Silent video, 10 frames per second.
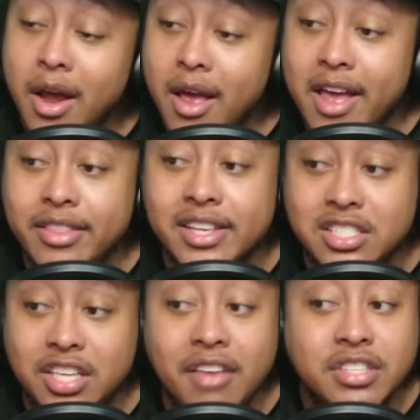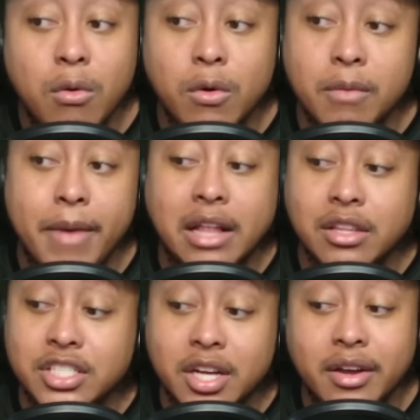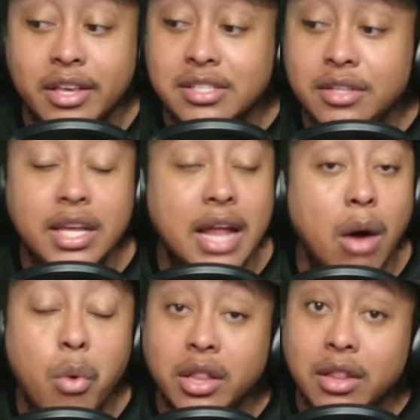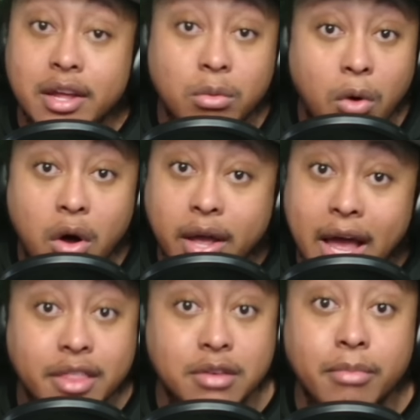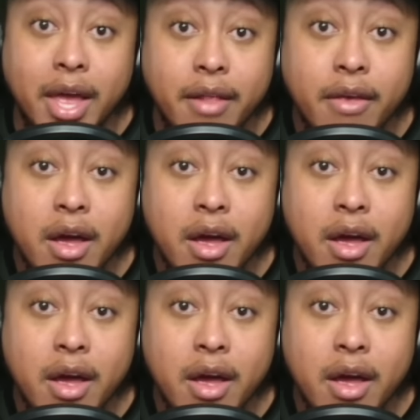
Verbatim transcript: And then Chiefs cornerback L'Jarius Sneed. I wouldn't let him walk either, man.